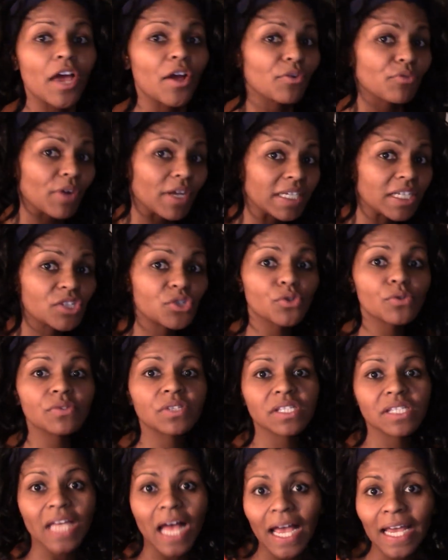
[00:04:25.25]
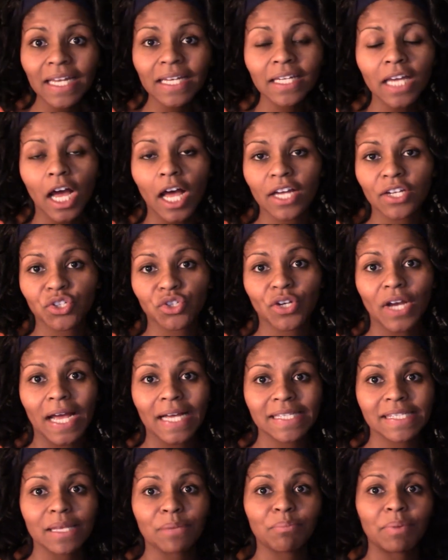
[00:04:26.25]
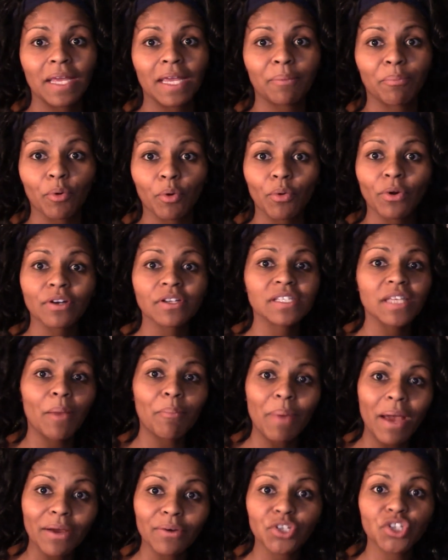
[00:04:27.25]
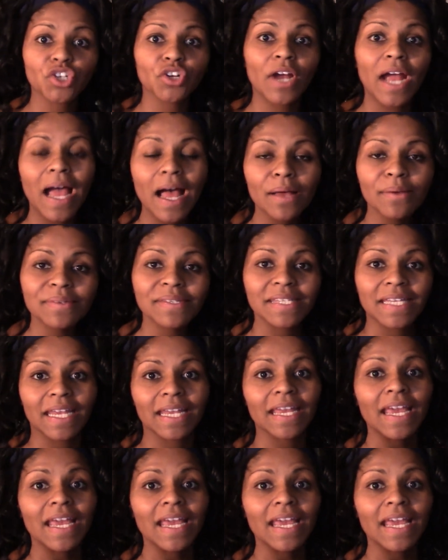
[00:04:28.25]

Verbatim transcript: ready to sign contracts and paperwork about your housing.